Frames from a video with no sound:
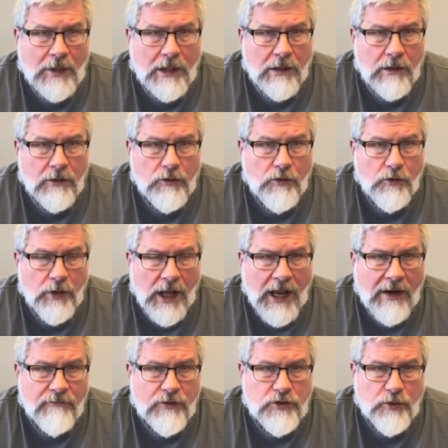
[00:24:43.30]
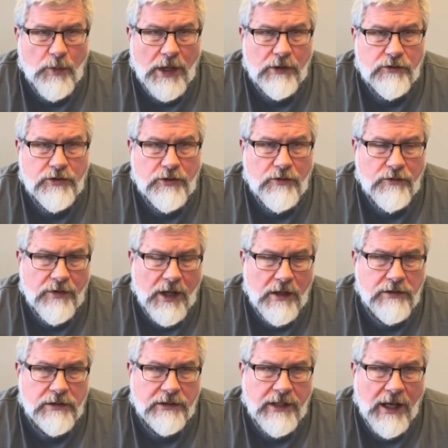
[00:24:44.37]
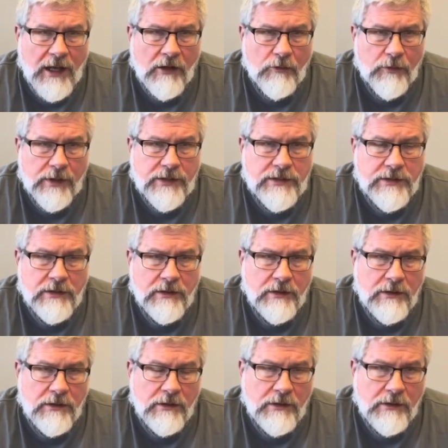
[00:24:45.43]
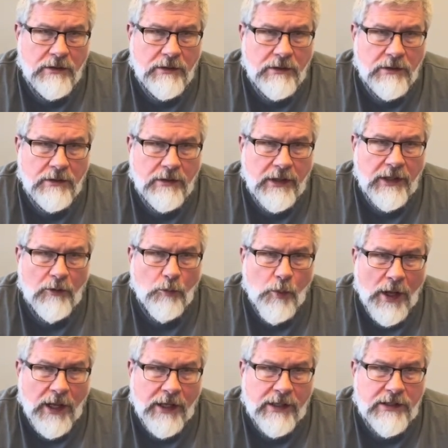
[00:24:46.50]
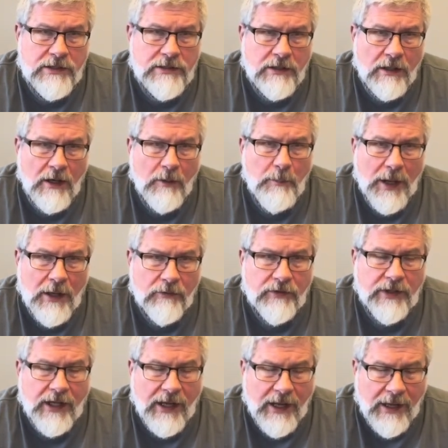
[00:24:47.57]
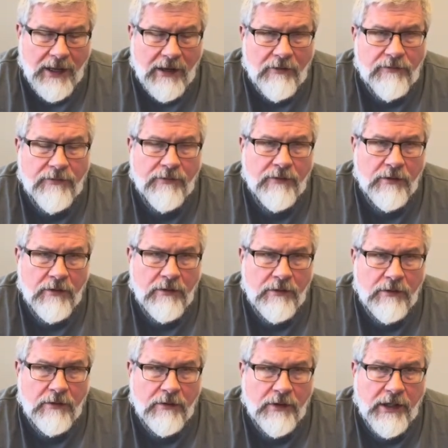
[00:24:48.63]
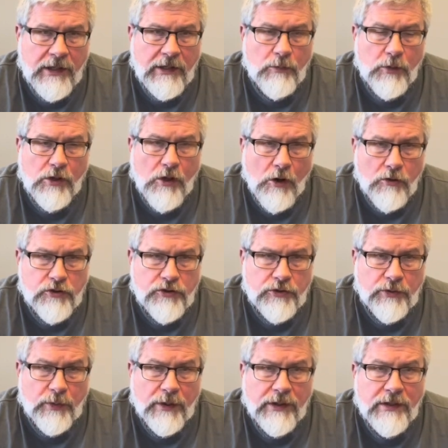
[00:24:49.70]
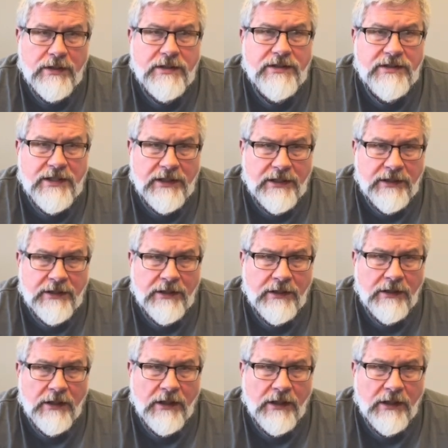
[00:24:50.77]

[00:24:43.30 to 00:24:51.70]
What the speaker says: you're going to average around 2,000 calories. It weighs 1.5 pounds, and it will cost you $10.